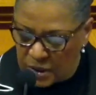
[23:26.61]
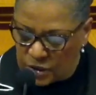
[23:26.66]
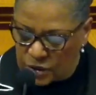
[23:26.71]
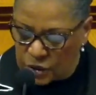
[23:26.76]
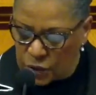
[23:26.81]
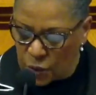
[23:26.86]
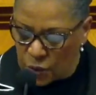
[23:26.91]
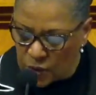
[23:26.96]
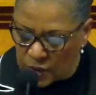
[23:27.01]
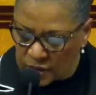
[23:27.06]

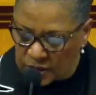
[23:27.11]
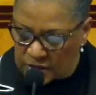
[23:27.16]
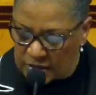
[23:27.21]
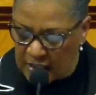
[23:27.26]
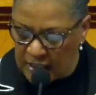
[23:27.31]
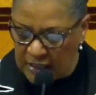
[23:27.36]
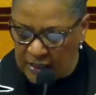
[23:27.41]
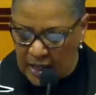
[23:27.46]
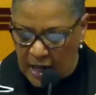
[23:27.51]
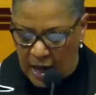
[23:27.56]
Torres
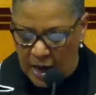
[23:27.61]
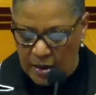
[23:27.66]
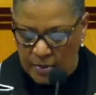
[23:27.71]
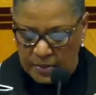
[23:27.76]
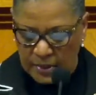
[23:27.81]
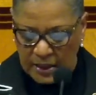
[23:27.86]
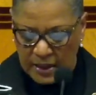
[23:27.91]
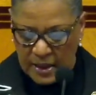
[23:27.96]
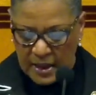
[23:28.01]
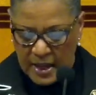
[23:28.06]
said
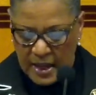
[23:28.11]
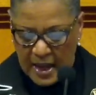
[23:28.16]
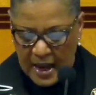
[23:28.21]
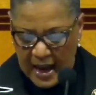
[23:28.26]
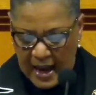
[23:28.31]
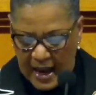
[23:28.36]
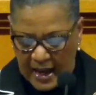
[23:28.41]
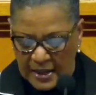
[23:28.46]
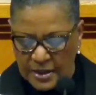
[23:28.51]
calmly, I